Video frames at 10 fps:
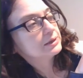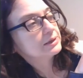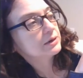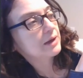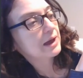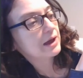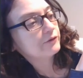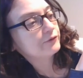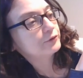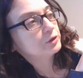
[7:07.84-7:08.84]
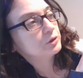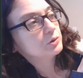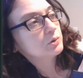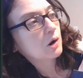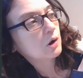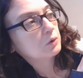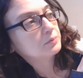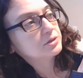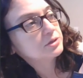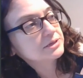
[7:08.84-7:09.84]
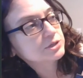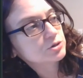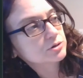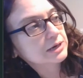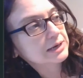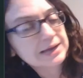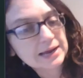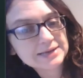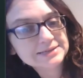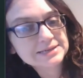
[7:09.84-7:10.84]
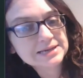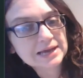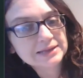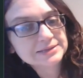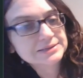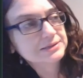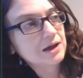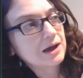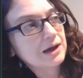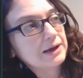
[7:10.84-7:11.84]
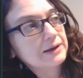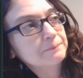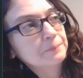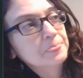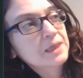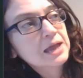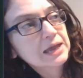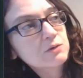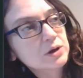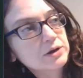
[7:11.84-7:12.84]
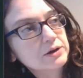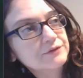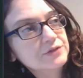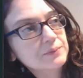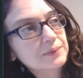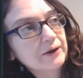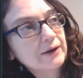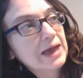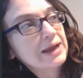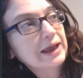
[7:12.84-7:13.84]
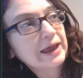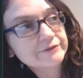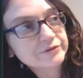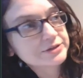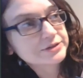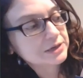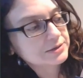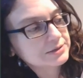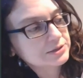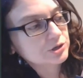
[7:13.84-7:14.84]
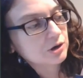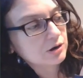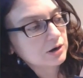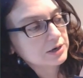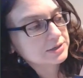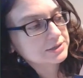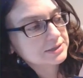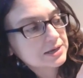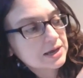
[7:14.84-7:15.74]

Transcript: Little Owl flew home to his tree, gazing at the sky. He wondered if the bear had ever seen stars.